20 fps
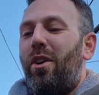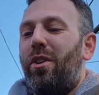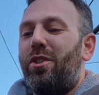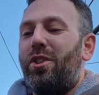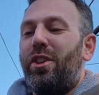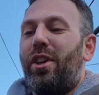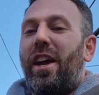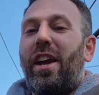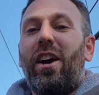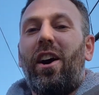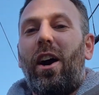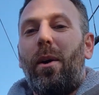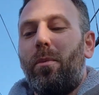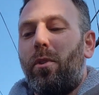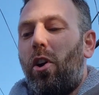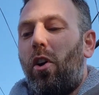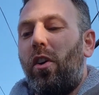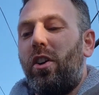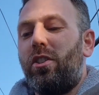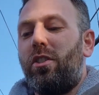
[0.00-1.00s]
today
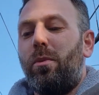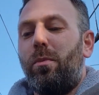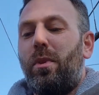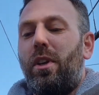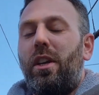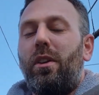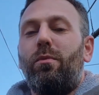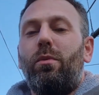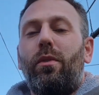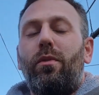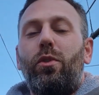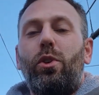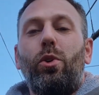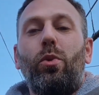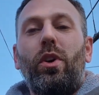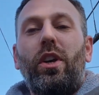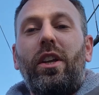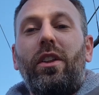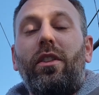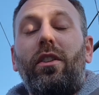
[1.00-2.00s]
I'm going to be
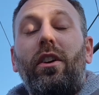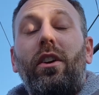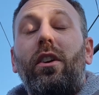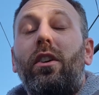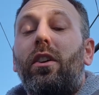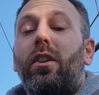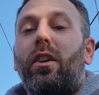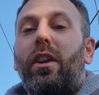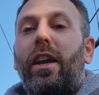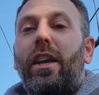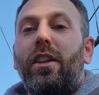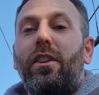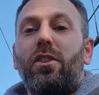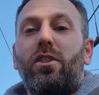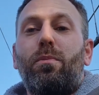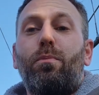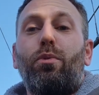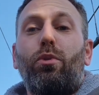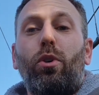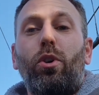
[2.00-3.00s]
reviewing the
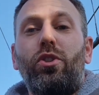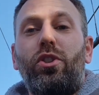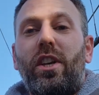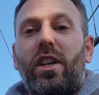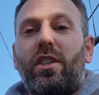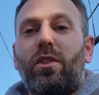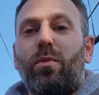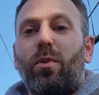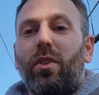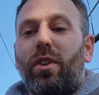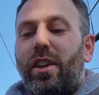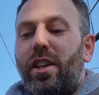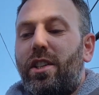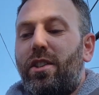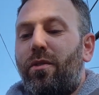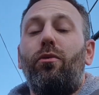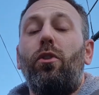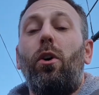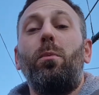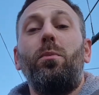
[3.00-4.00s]
latest projects
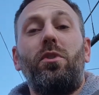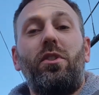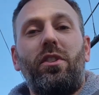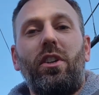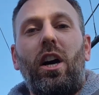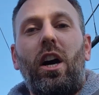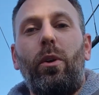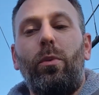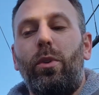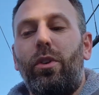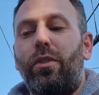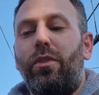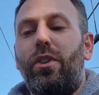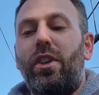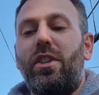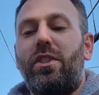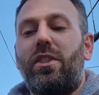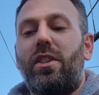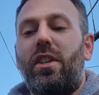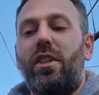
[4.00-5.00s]
release from Starward.
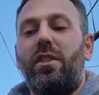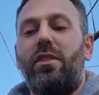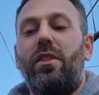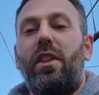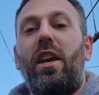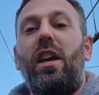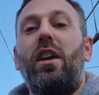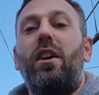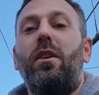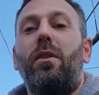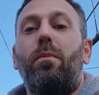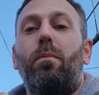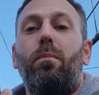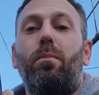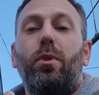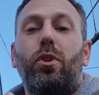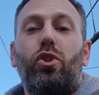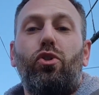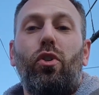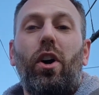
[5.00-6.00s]
This is their
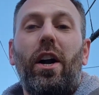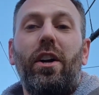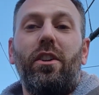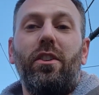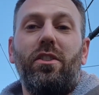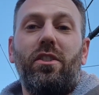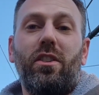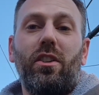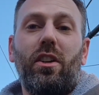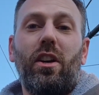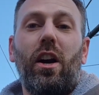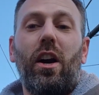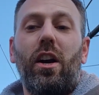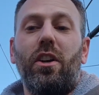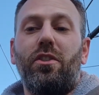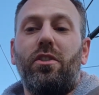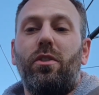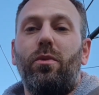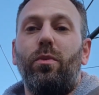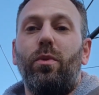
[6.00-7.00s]
Botrytis
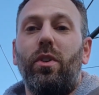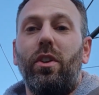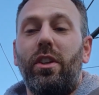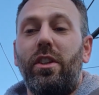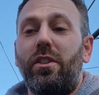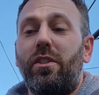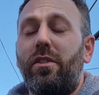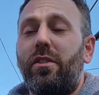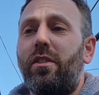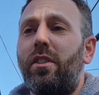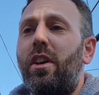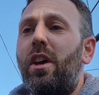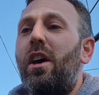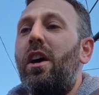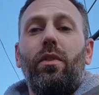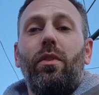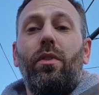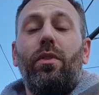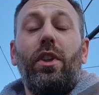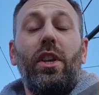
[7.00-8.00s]
Cask release.
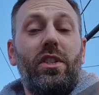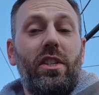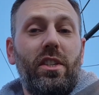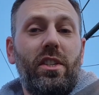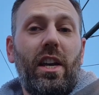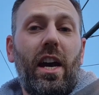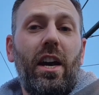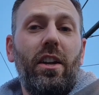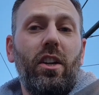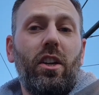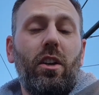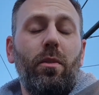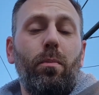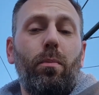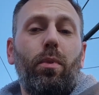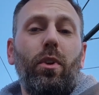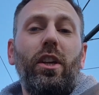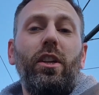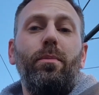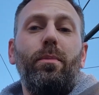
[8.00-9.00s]
This has had a
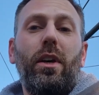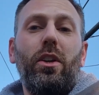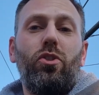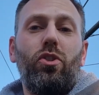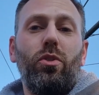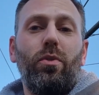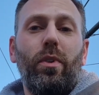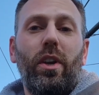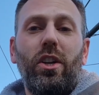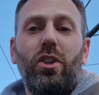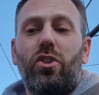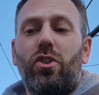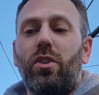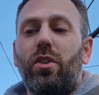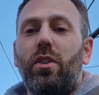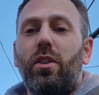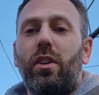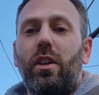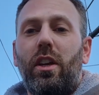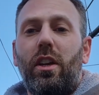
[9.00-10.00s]
complete
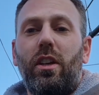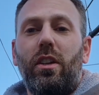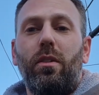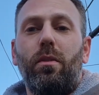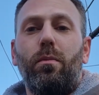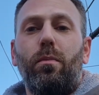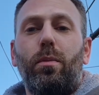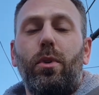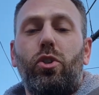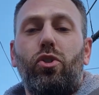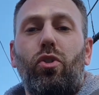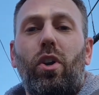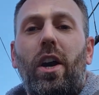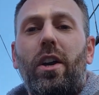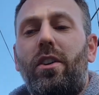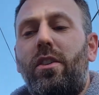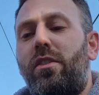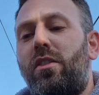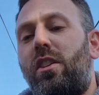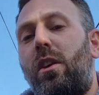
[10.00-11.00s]
maturation in
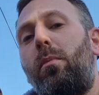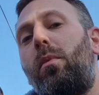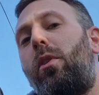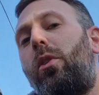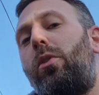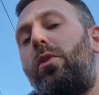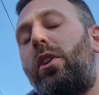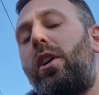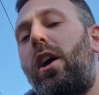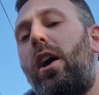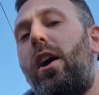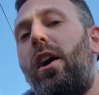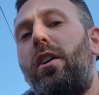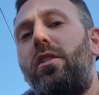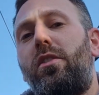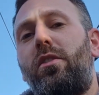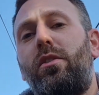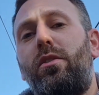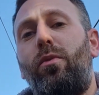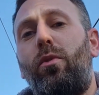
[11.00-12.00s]
Botrytis Semillon
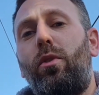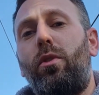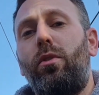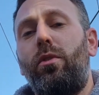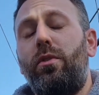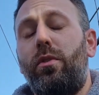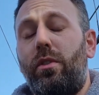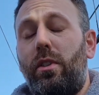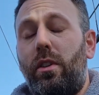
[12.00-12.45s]
casks for